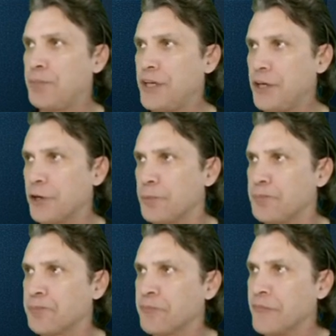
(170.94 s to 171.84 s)
here,
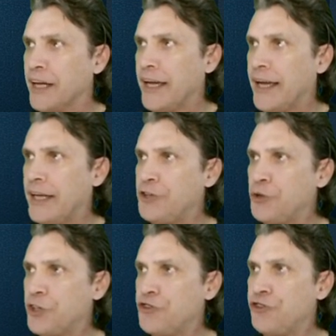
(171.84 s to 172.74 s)
and you
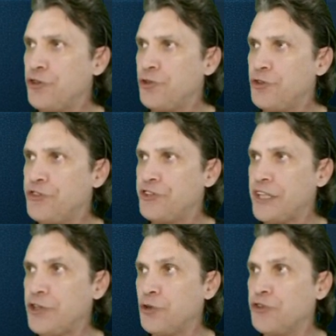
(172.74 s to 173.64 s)
can choose,
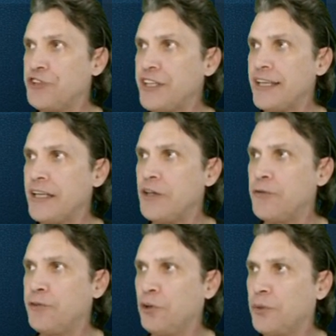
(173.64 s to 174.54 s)
you'll see that in the
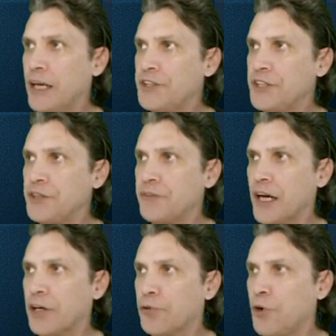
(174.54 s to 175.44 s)
full Monty, you've
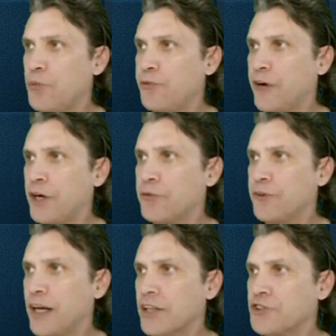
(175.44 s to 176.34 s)
got Chrome,
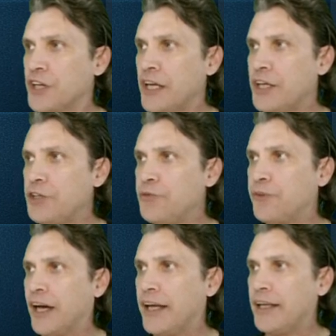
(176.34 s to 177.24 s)
Firefox, you've
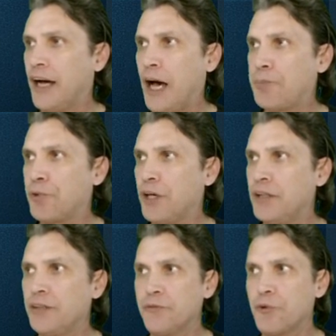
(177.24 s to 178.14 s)
got Opera
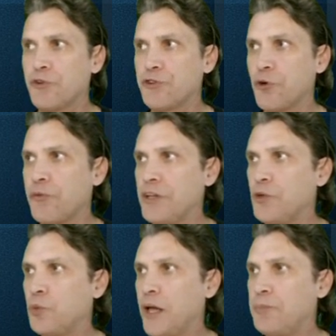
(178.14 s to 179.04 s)
for surfing the
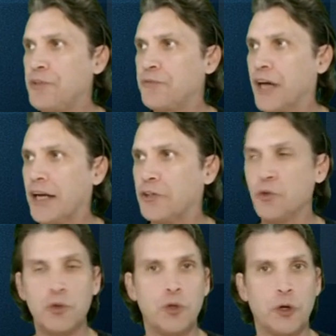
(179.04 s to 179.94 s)
web, you've got
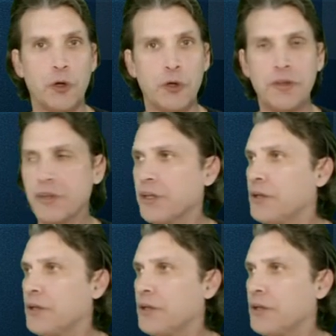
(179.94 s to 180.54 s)
Google Earth,